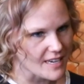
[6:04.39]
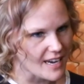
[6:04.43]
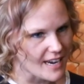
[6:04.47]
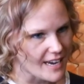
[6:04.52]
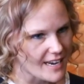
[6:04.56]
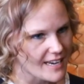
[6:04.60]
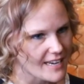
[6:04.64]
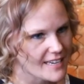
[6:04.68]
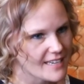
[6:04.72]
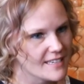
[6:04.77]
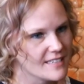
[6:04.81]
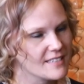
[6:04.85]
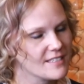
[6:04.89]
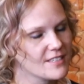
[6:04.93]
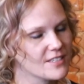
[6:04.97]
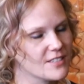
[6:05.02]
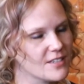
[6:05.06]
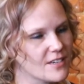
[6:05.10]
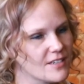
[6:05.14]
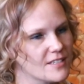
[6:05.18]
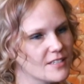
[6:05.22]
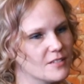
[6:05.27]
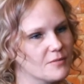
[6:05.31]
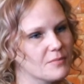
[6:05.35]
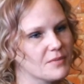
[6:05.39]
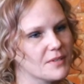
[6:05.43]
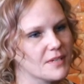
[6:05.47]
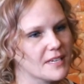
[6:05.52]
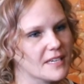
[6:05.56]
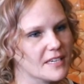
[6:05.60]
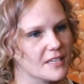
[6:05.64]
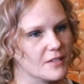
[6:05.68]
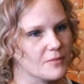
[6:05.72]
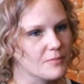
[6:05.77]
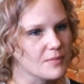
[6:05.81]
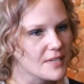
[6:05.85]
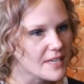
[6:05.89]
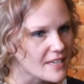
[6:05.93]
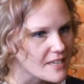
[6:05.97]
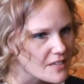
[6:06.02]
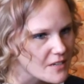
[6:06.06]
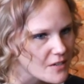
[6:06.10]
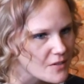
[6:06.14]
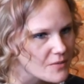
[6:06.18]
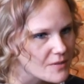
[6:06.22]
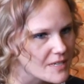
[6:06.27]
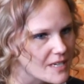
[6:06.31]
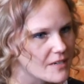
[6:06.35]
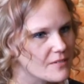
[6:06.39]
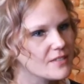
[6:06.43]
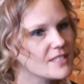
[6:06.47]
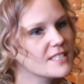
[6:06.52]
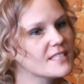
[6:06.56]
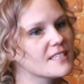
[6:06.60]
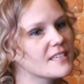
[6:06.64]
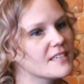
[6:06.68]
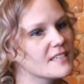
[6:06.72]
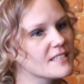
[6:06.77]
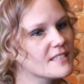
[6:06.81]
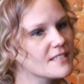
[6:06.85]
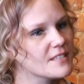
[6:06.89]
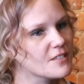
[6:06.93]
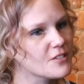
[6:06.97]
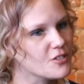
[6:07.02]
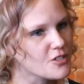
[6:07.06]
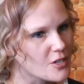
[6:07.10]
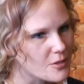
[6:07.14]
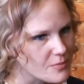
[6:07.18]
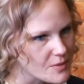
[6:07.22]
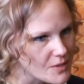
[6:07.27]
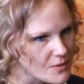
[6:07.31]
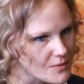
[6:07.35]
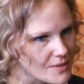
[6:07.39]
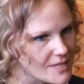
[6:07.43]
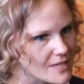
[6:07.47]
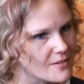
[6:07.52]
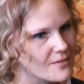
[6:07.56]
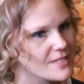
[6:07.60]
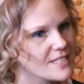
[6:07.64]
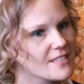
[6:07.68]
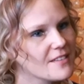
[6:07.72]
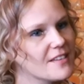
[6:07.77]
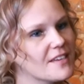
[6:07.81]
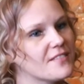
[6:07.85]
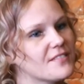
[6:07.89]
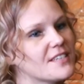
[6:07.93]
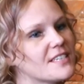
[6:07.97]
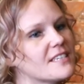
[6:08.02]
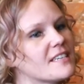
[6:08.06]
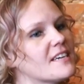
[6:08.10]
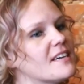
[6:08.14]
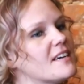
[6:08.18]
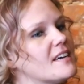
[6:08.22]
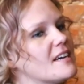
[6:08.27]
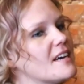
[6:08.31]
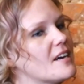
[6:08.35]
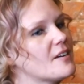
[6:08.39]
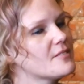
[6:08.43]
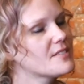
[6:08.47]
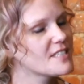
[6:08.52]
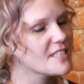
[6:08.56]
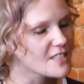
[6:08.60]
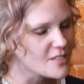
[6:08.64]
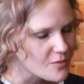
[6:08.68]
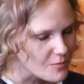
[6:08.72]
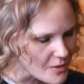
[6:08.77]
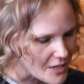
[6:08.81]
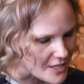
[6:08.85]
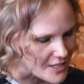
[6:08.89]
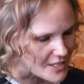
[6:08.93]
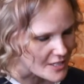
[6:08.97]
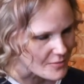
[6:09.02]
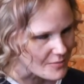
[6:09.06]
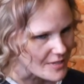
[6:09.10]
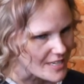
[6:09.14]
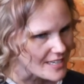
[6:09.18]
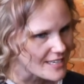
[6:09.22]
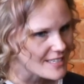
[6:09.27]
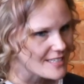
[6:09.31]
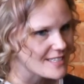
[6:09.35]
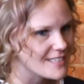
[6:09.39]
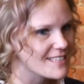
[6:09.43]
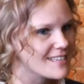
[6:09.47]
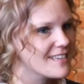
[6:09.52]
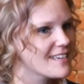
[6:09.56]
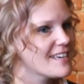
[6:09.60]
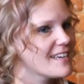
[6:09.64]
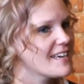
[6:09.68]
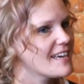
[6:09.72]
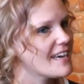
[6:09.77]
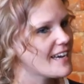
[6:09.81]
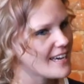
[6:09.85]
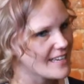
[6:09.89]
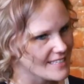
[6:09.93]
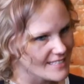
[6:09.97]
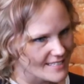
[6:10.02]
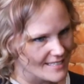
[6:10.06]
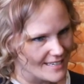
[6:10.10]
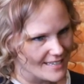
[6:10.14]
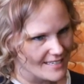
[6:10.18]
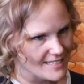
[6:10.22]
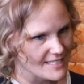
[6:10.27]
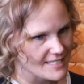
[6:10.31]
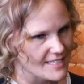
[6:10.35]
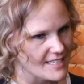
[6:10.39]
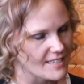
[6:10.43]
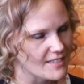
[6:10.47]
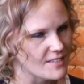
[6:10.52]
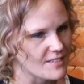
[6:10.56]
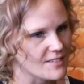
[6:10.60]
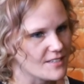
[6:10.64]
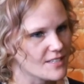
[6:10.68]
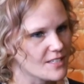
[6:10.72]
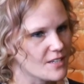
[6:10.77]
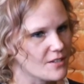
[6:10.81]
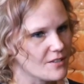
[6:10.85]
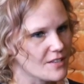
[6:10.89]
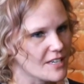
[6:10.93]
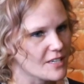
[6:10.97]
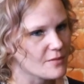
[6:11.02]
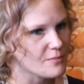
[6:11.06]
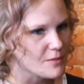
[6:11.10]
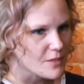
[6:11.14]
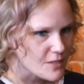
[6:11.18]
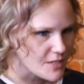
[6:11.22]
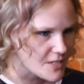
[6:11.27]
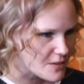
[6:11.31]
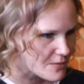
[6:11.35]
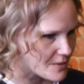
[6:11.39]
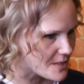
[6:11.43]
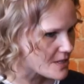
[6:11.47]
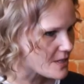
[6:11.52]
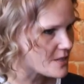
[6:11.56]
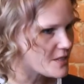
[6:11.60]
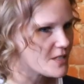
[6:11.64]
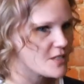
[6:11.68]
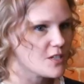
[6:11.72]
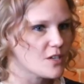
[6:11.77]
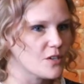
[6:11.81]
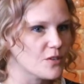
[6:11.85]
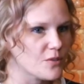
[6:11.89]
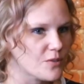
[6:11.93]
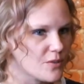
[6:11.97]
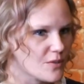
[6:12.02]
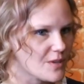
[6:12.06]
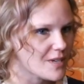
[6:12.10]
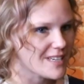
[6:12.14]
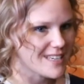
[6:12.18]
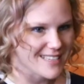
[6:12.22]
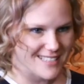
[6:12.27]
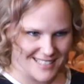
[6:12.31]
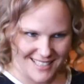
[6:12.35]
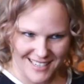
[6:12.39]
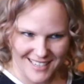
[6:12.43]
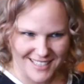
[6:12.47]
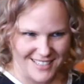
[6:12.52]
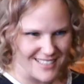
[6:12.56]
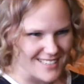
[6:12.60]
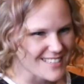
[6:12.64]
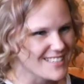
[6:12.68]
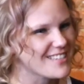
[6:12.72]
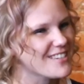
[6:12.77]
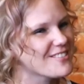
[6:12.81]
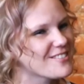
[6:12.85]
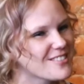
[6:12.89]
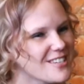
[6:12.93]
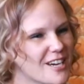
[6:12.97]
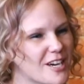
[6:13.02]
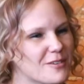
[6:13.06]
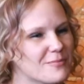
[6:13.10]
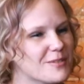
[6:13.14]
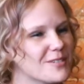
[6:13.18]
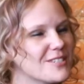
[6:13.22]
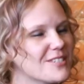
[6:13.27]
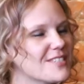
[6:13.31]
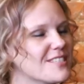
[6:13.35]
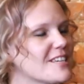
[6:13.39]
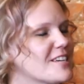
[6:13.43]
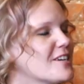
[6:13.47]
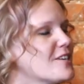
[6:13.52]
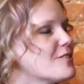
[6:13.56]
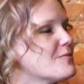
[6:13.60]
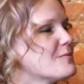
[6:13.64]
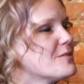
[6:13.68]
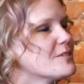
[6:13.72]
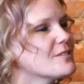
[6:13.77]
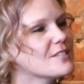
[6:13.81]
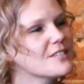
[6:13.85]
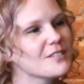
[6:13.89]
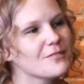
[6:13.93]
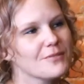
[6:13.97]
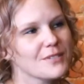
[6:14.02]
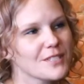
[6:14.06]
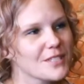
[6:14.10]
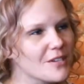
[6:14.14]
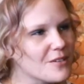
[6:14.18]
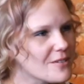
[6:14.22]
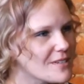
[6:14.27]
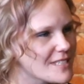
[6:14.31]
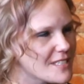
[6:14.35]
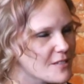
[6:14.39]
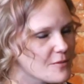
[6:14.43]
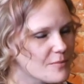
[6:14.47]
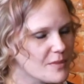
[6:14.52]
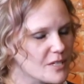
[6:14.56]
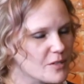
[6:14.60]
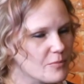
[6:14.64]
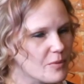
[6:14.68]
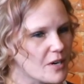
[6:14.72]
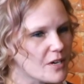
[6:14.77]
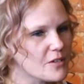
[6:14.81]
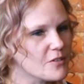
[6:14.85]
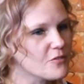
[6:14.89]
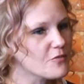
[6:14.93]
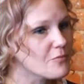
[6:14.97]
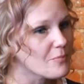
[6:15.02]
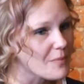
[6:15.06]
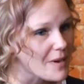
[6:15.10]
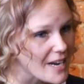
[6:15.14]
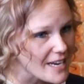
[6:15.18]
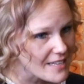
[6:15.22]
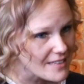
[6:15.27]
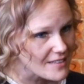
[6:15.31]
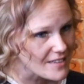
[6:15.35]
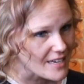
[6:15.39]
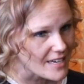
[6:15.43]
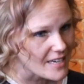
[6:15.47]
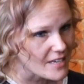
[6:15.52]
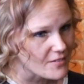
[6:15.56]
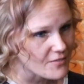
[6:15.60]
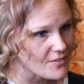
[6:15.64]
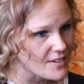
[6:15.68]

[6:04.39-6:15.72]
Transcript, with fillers: I started playing piano when I was six and trumpet when I was 11. I was in the marching band at Science Hill. So, like, music. Go Toppers. Also, exactly. Yep. Go Toppers music was always a big part of my life.